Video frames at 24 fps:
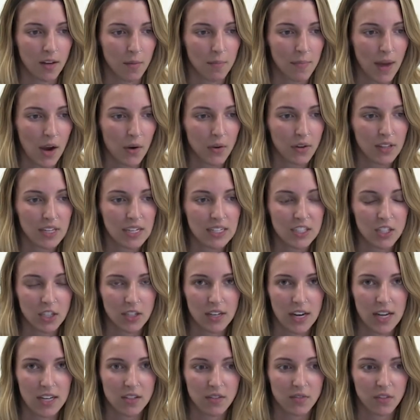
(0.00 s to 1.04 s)
Power leagues are
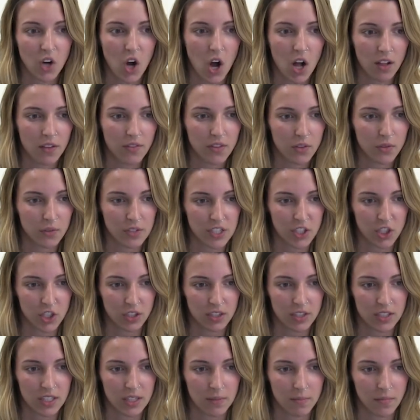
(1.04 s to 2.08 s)
nice for all of the
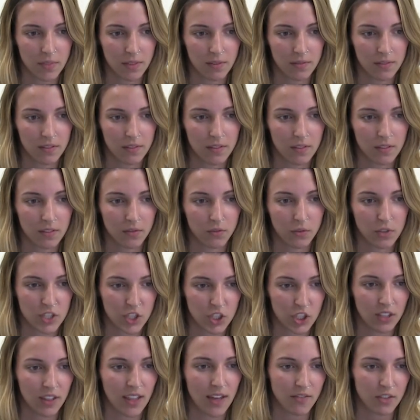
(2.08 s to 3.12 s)
regional team
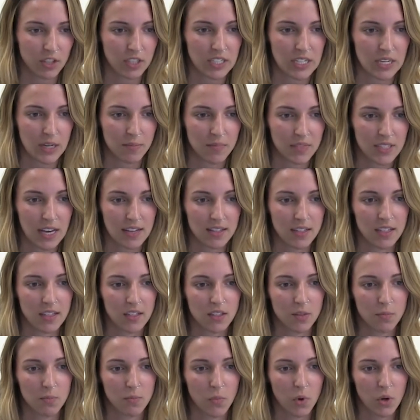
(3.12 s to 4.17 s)
regional level teams as it
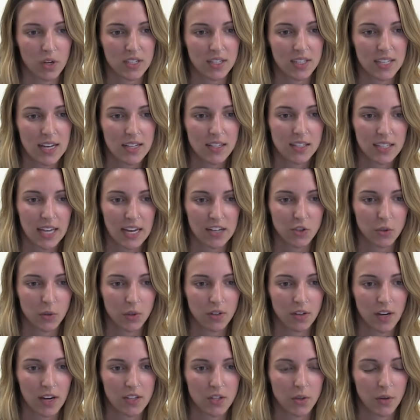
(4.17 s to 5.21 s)
is more set
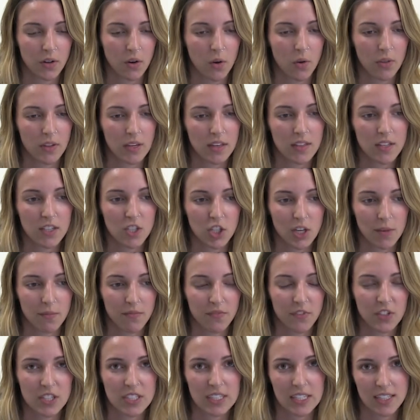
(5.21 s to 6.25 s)
schedule and you are only in the
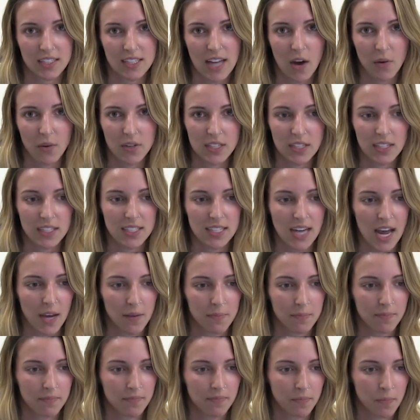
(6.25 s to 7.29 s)
gym for 6 hours at a
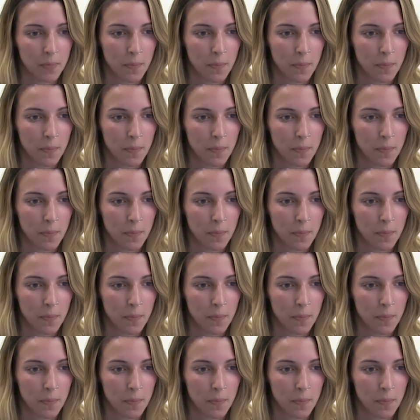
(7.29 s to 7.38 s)
time.